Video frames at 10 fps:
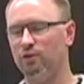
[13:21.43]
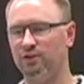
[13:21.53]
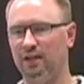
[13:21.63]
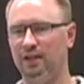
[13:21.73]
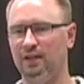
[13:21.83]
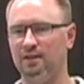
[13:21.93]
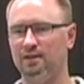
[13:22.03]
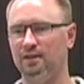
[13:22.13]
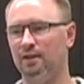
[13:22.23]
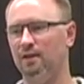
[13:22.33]

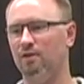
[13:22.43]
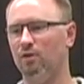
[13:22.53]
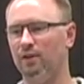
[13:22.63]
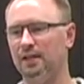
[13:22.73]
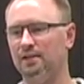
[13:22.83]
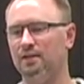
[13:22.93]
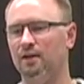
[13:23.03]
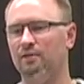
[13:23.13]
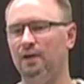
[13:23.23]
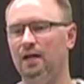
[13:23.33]
settings and all that
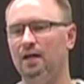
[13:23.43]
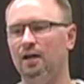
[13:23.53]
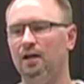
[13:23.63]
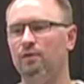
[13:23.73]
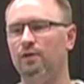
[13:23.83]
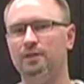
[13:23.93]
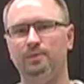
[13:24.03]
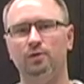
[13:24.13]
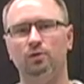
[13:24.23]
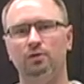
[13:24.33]
stuff,
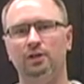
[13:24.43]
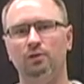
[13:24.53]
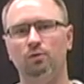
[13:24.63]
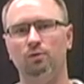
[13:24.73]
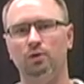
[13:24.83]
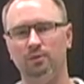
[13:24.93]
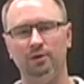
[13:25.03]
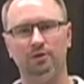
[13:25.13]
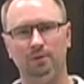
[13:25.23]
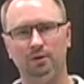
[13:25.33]
respiratory will be
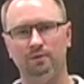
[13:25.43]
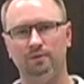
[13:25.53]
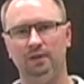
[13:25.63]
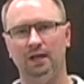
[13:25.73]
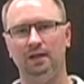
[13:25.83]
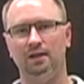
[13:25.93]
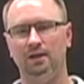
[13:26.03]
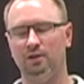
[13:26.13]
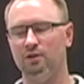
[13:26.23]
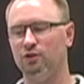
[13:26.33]
responsible for that
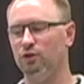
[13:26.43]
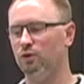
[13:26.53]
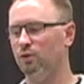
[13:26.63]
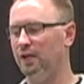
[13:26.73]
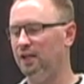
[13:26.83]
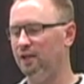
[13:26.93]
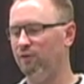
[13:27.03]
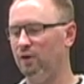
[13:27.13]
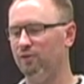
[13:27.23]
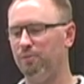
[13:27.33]
here. So if
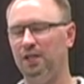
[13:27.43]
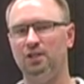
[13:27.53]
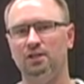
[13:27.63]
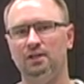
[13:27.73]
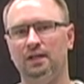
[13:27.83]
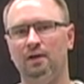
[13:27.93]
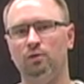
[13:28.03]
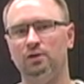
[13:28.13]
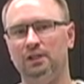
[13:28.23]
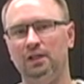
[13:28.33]
you have a patient that
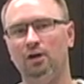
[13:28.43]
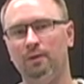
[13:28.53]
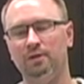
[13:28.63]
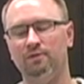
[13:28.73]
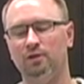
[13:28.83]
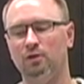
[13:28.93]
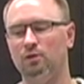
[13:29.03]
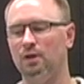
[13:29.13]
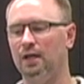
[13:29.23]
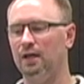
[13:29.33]
will need
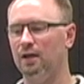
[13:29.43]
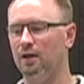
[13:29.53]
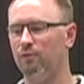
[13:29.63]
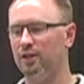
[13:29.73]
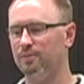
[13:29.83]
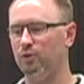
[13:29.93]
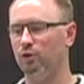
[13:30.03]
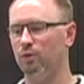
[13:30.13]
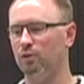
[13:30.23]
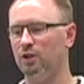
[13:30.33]
Optiflow,
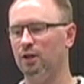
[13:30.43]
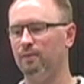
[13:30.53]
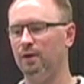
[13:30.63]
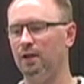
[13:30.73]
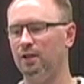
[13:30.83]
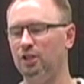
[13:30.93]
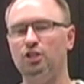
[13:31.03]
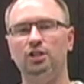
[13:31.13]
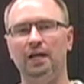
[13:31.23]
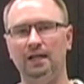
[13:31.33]
respiratory will come and
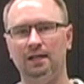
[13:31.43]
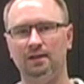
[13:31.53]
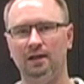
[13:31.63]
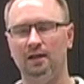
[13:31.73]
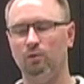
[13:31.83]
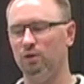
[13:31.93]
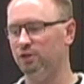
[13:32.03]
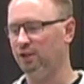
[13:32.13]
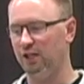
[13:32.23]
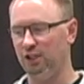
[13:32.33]
initiate it. We'll
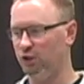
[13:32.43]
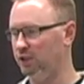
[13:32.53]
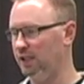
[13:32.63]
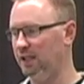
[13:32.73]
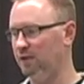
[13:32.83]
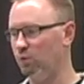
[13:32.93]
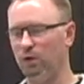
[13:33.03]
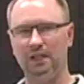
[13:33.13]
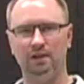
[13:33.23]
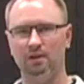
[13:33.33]
titrate it,
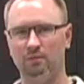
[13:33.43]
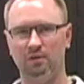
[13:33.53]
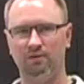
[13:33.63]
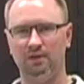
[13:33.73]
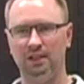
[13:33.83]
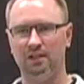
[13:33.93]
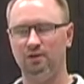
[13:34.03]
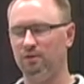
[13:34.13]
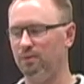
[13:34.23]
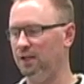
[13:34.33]
wean them if needed
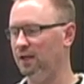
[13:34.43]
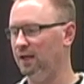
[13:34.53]
to be,